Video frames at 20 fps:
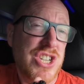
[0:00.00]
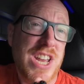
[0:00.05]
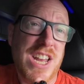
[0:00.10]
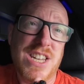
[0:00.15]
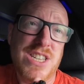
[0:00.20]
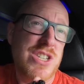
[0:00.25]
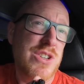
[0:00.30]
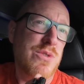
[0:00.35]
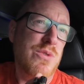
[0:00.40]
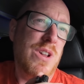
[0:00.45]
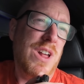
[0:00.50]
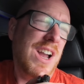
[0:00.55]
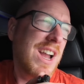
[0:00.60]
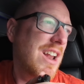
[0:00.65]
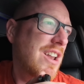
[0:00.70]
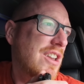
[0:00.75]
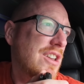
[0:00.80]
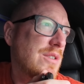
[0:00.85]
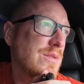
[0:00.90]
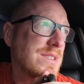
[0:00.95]
yet to like a
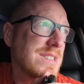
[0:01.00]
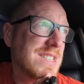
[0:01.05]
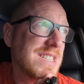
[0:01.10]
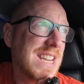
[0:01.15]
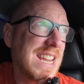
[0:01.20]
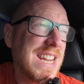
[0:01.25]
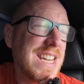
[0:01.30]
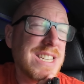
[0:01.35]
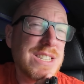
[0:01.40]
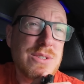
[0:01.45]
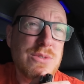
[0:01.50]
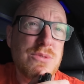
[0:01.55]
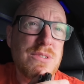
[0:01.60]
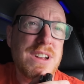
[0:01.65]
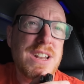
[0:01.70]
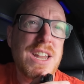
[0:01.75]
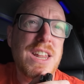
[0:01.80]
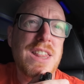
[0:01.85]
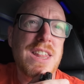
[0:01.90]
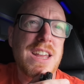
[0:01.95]
new seat or
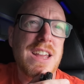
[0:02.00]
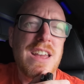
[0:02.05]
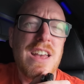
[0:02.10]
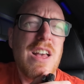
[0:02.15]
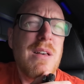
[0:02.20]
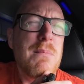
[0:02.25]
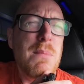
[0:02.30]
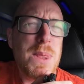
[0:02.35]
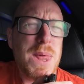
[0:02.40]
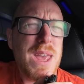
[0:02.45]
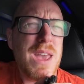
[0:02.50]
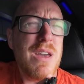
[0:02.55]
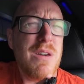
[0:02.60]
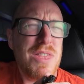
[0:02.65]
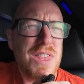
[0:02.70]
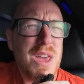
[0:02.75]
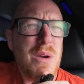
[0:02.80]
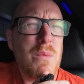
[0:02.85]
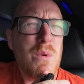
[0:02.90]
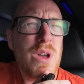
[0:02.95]
anything, but
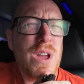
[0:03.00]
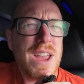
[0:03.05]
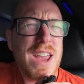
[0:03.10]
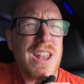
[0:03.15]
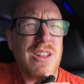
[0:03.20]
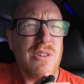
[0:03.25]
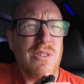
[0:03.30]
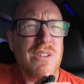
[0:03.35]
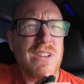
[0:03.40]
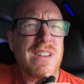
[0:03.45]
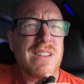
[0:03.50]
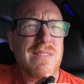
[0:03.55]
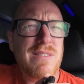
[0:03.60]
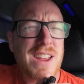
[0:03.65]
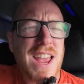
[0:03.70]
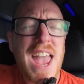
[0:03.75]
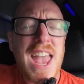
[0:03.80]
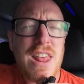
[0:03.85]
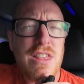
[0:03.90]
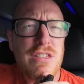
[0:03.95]
they're working on
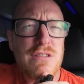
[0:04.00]
getting